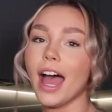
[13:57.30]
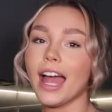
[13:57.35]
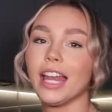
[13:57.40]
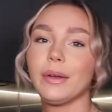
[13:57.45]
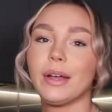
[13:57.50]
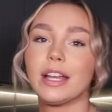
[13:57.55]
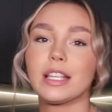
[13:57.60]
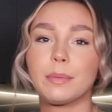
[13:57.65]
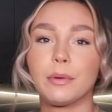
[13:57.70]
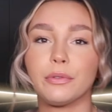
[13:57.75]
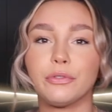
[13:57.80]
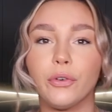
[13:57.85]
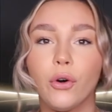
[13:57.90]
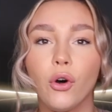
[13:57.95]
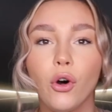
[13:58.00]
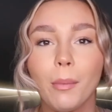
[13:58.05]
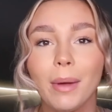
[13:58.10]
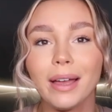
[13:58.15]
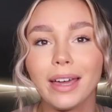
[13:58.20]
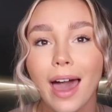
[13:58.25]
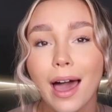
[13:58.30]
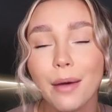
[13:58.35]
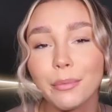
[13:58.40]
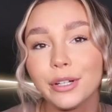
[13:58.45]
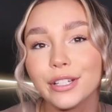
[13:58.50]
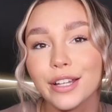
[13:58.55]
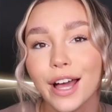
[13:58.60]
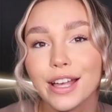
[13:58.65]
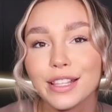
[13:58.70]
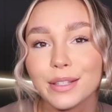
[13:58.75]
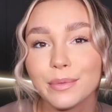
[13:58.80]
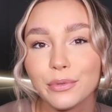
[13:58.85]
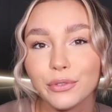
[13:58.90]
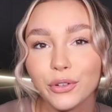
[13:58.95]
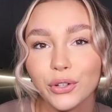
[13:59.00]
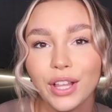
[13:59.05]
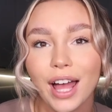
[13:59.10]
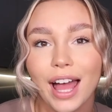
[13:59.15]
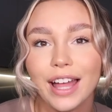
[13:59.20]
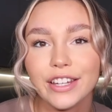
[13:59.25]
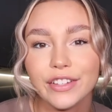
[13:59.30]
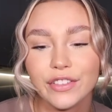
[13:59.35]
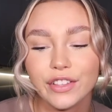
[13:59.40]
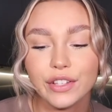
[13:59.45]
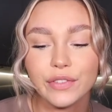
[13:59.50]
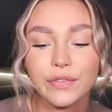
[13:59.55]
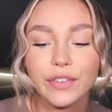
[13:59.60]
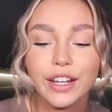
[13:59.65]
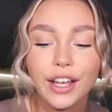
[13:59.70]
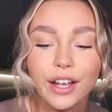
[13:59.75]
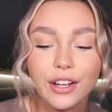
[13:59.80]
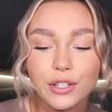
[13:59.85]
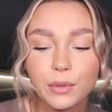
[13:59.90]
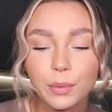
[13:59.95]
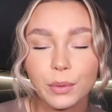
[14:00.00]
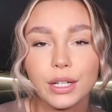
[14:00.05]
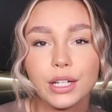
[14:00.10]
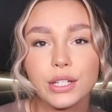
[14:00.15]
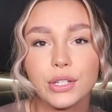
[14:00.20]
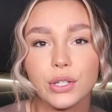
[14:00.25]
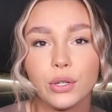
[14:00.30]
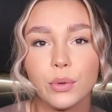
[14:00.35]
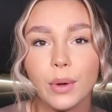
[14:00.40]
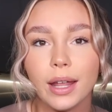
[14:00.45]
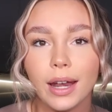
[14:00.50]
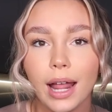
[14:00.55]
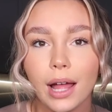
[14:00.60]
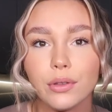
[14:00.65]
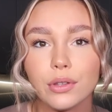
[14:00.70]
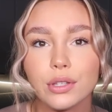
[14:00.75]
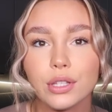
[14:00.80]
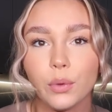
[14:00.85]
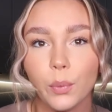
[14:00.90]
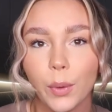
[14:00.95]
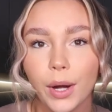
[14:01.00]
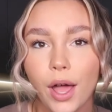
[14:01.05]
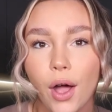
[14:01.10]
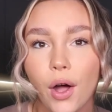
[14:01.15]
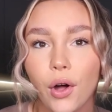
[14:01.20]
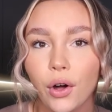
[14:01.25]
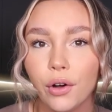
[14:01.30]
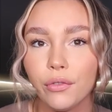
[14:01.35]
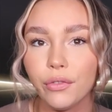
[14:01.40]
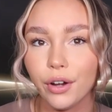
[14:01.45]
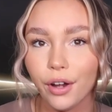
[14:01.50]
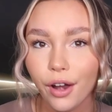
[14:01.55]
Anyways, before my camera dies and before the end of this video, I just wanted to announce the winner of